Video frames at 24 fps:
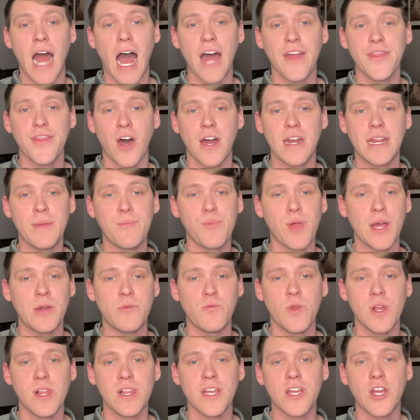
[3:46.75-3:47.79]
I thought he
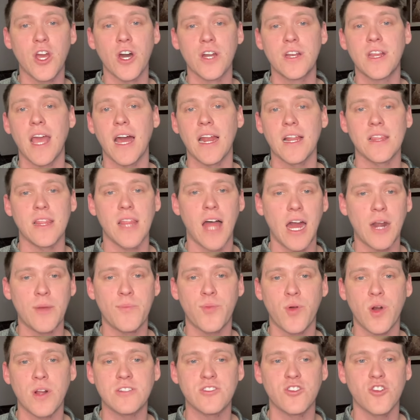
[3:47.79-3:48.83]
played really good, got a lot
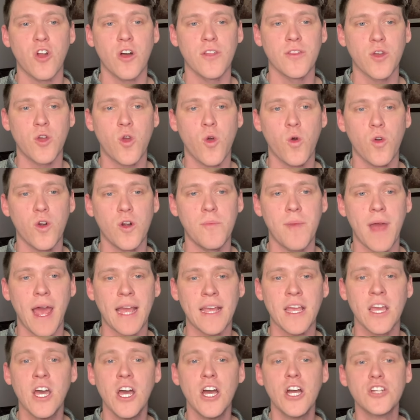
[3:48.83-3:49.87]
of pressure on the
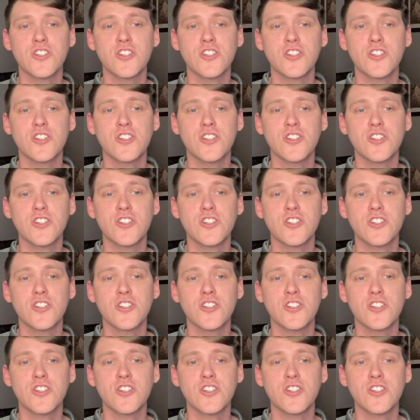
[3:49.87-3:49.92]
cornerback.